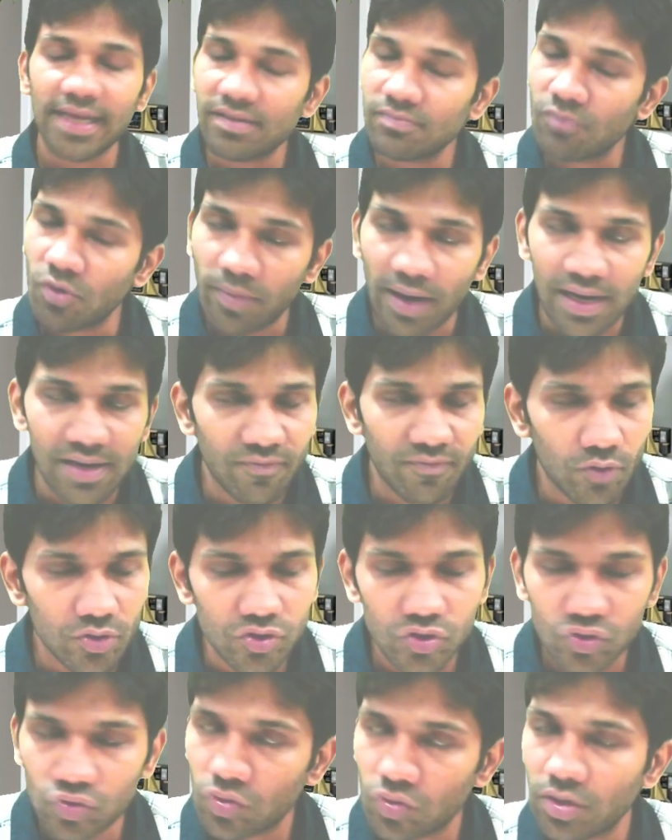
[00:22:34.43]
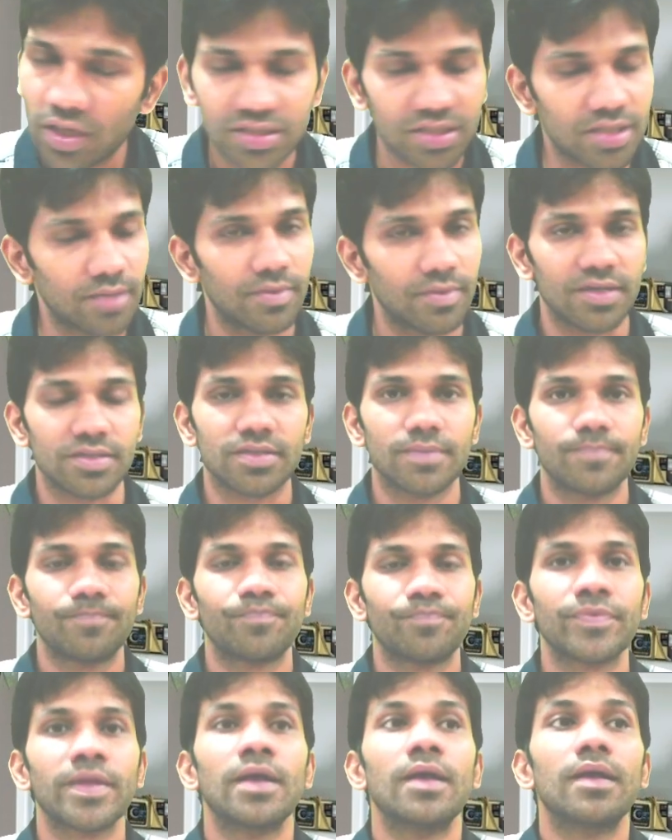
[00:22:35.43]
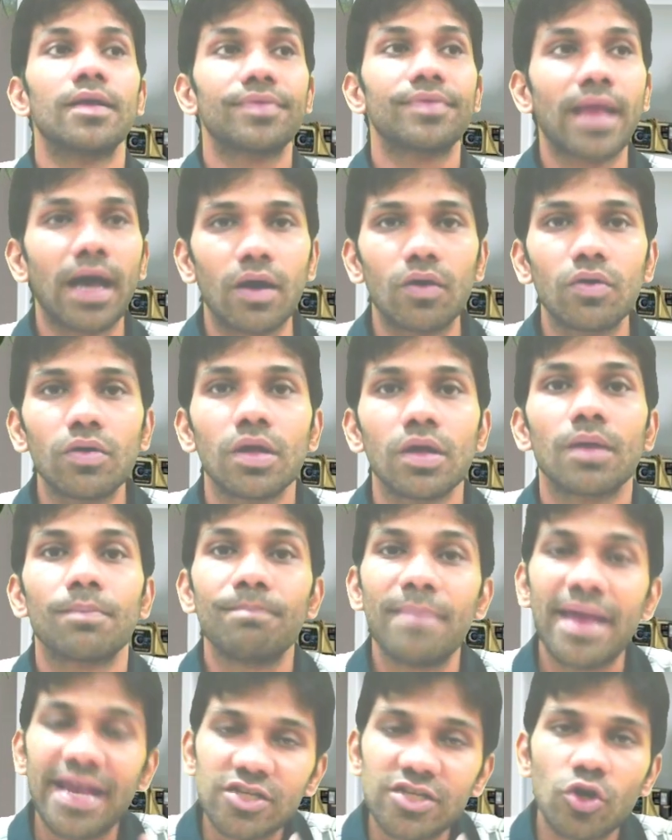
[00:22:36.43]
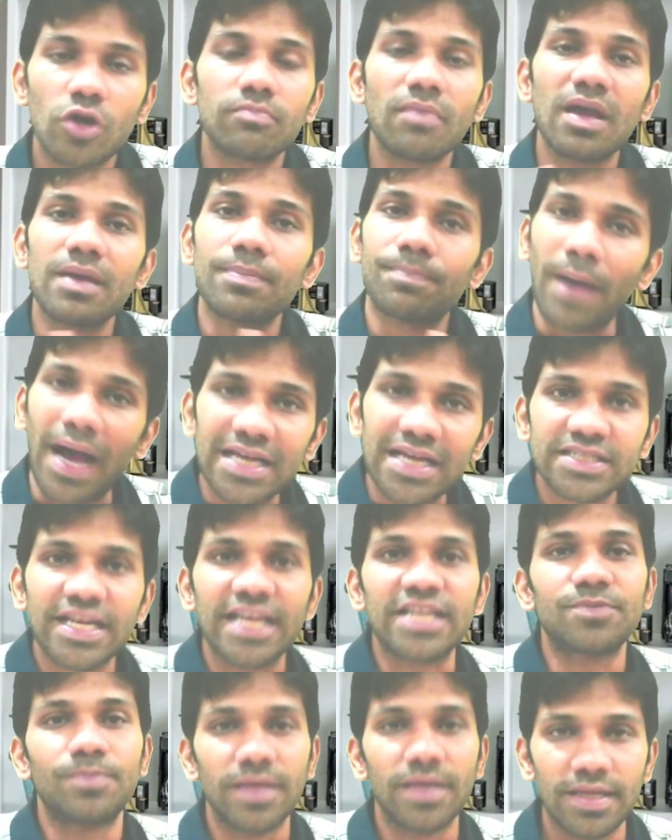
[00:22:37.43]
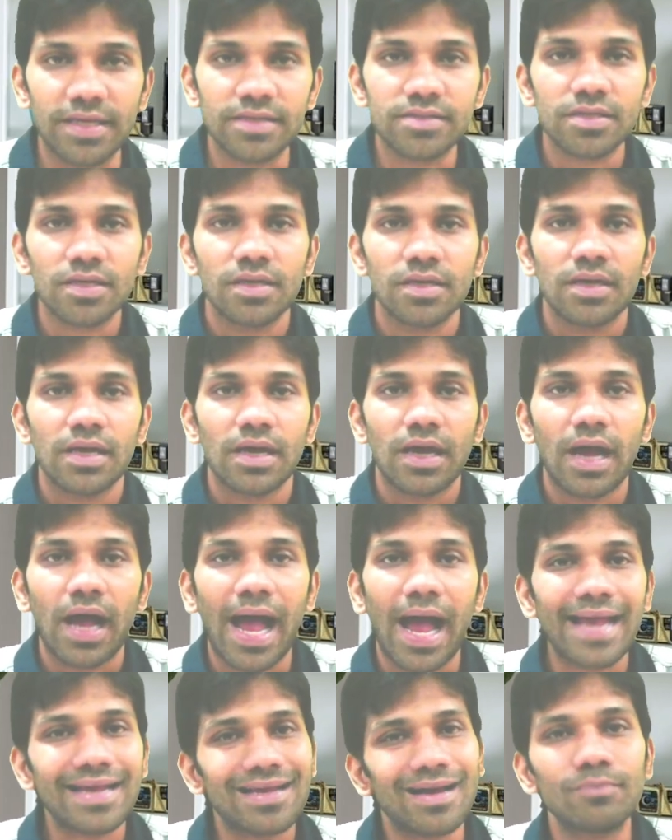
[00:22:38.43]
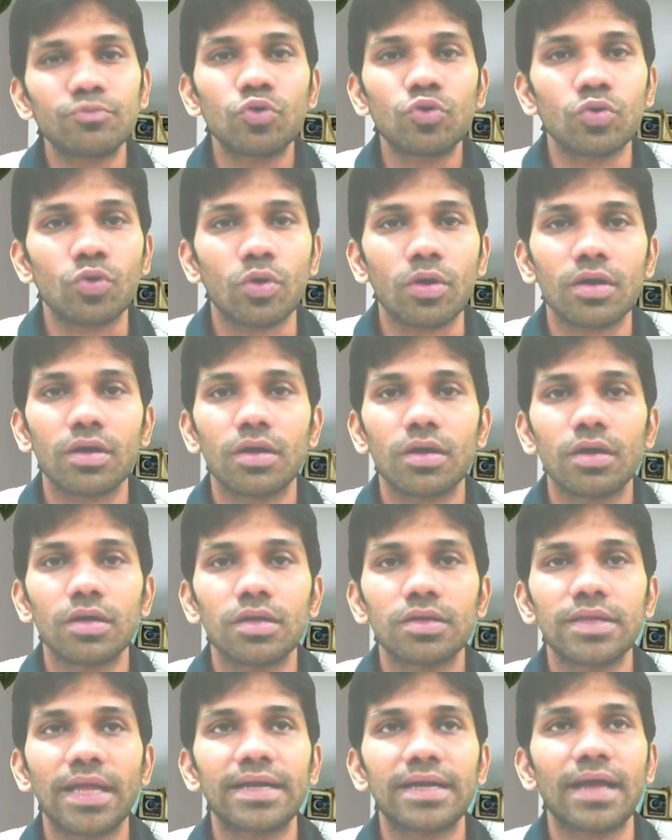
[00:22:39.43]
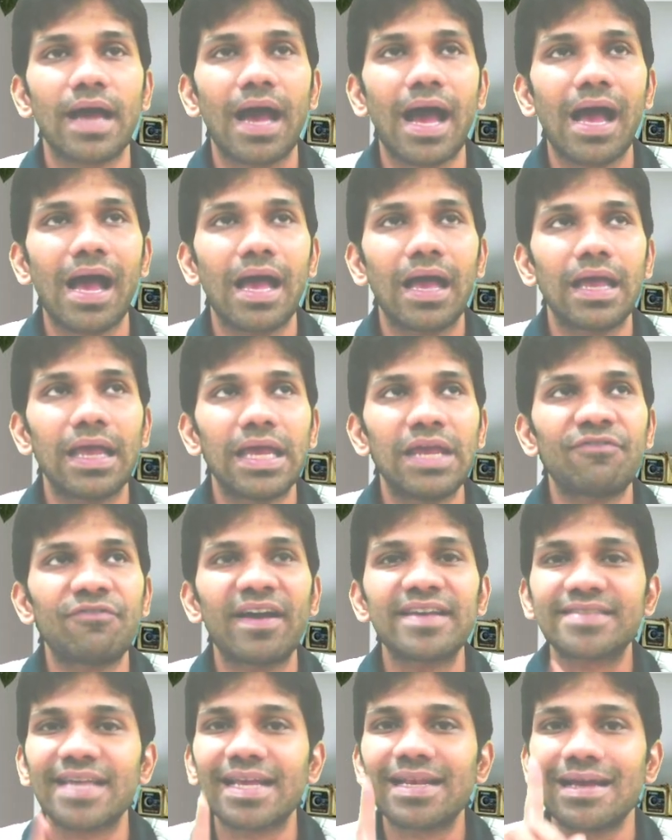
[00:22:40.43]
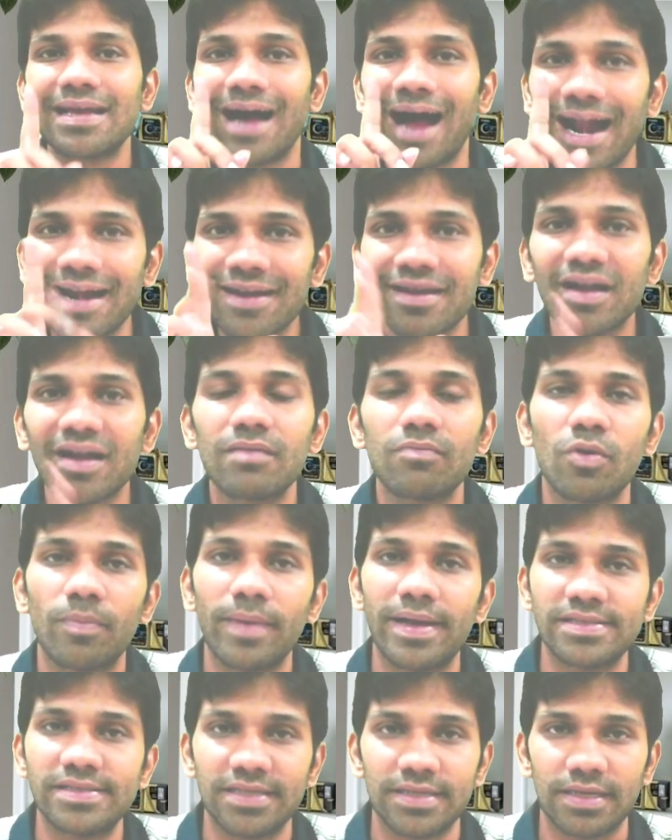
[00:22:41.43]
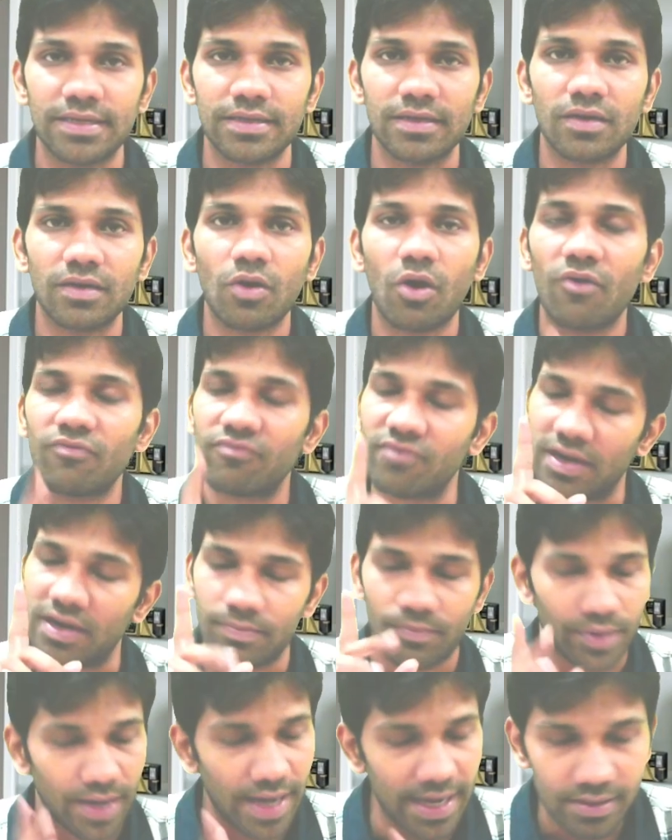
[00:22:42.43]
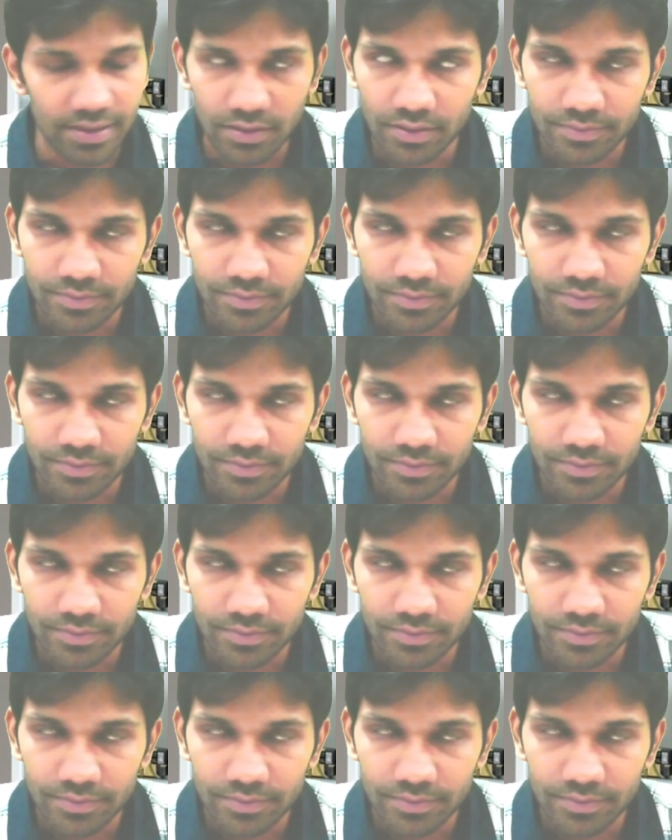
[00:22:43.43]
mobile phones to customers. Now, based on my past experience, I come to know that if I sell 100 mobiles in a year of one brand,